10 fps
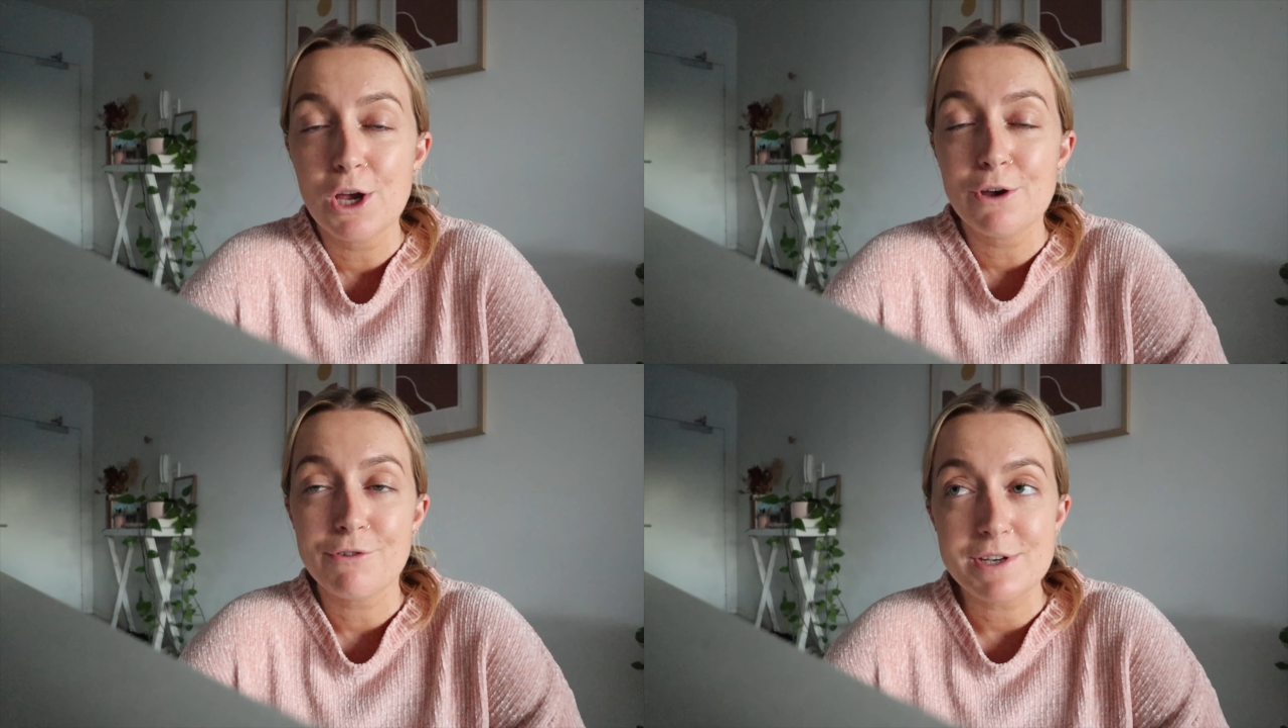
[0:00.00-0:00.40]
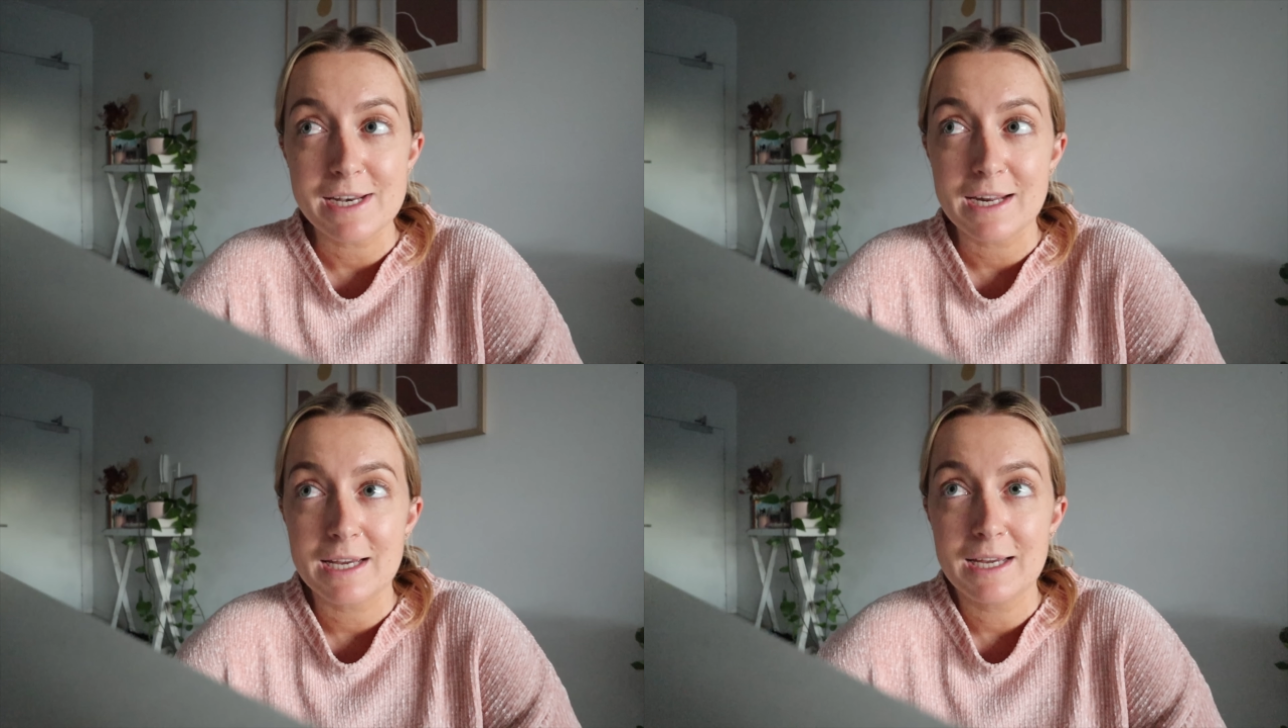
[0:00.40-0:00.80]
for
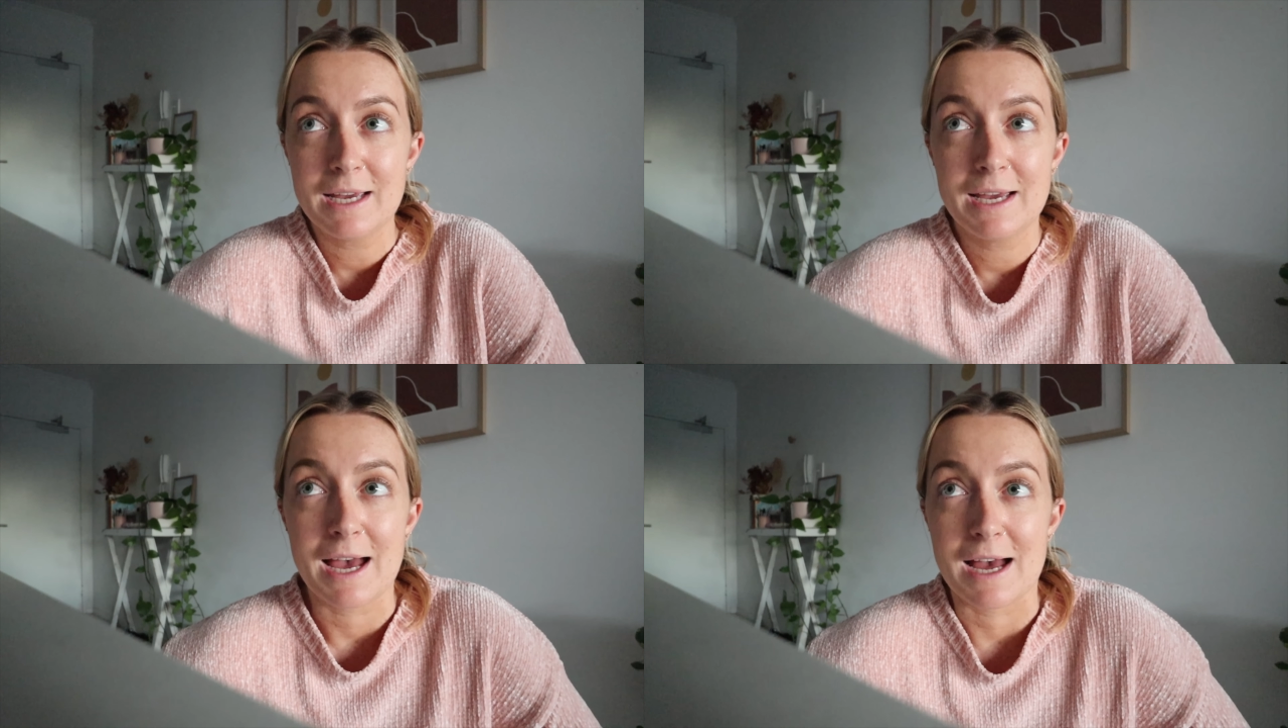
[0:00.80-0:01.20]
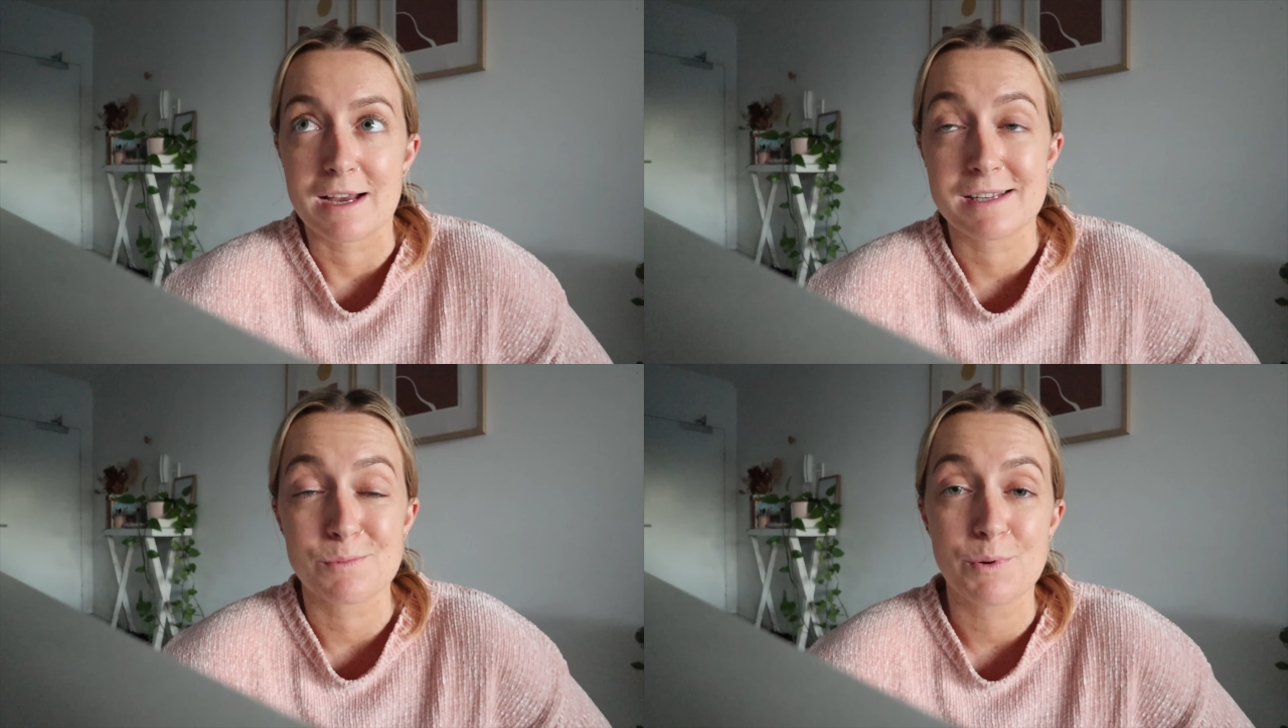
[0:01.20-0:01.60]
dinner,
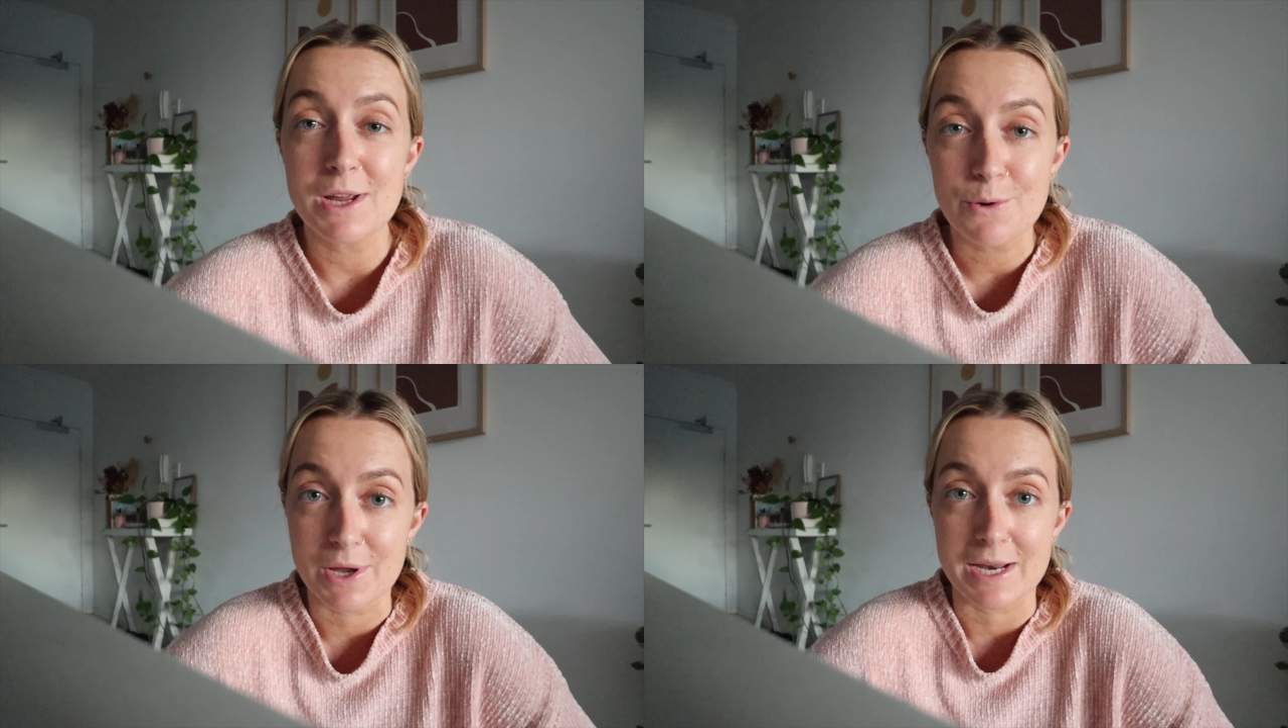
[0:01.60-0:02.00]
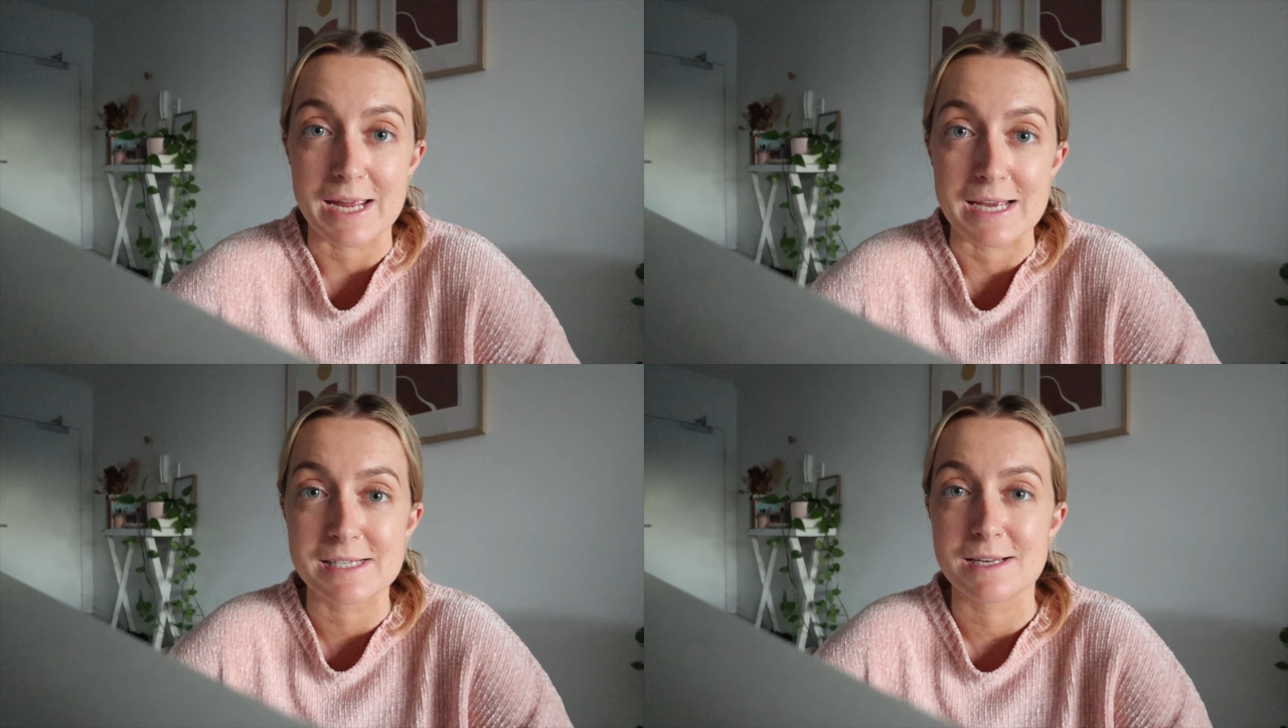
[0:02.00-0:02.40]
because it's pretty quick and
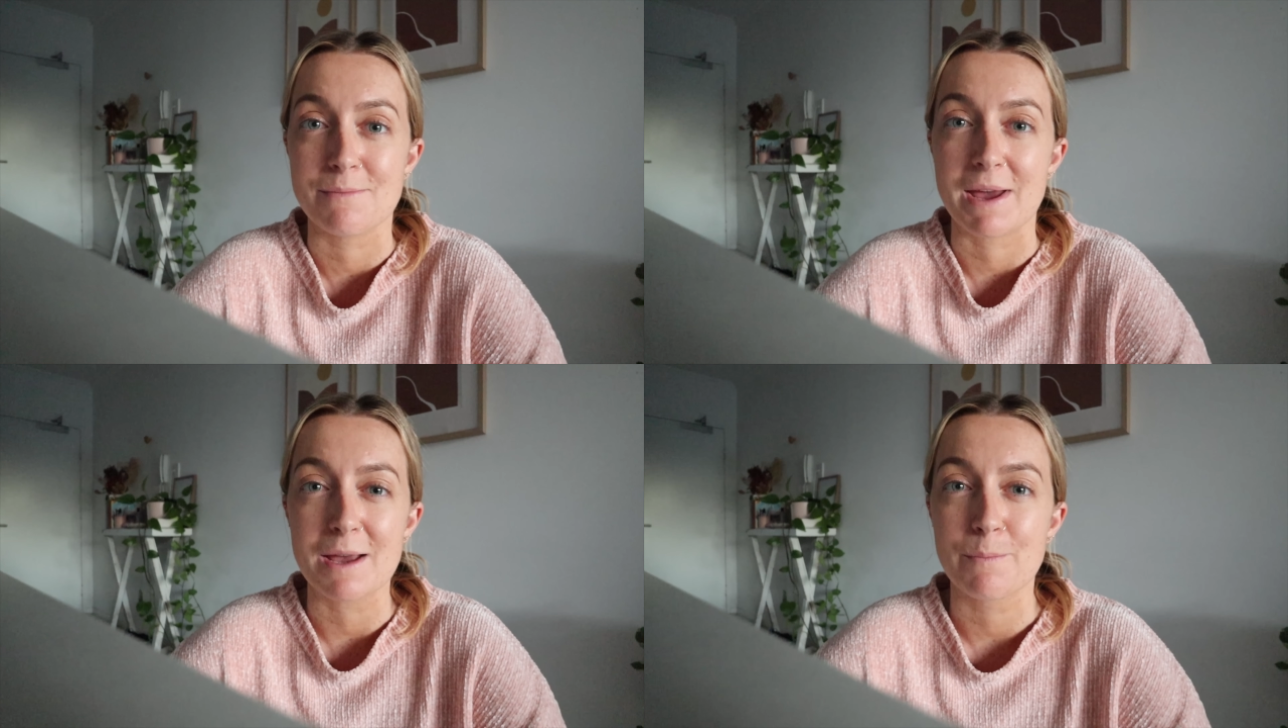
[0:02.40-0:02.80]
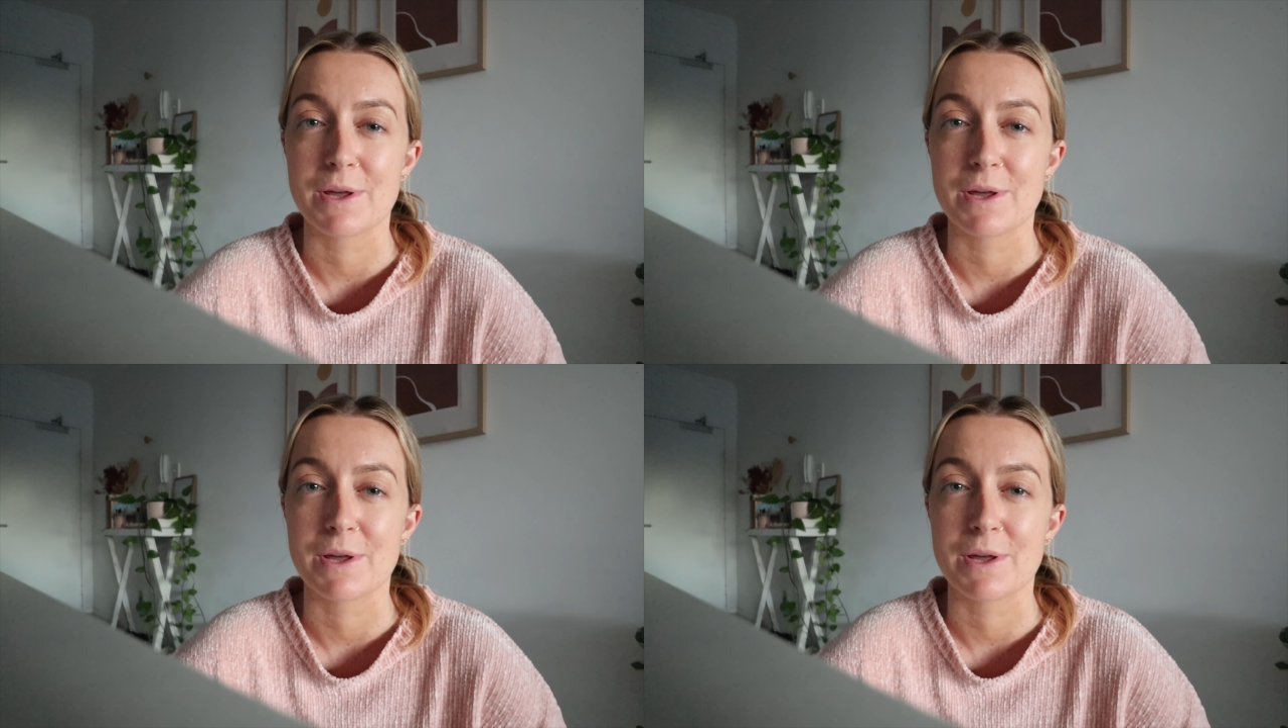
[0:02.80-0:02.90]
easy to make,